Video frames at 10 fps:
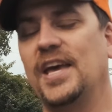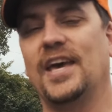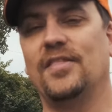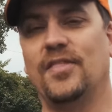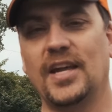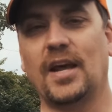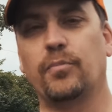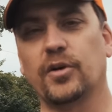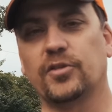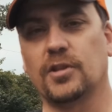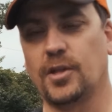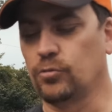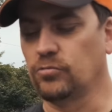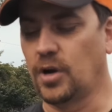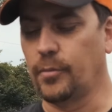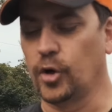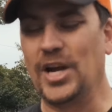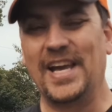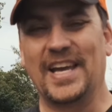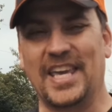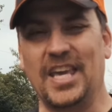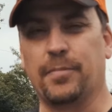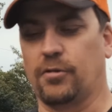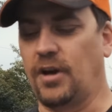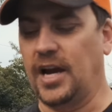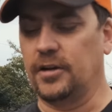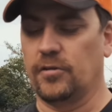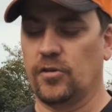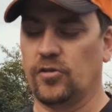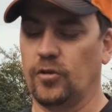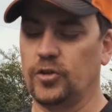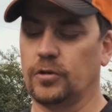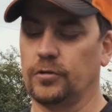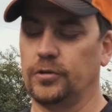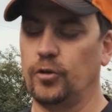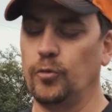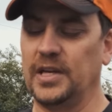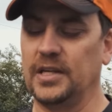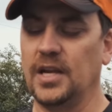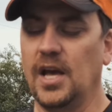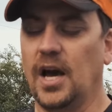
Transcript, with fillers: and then I put the little rubber keeper on or the surgical tubing.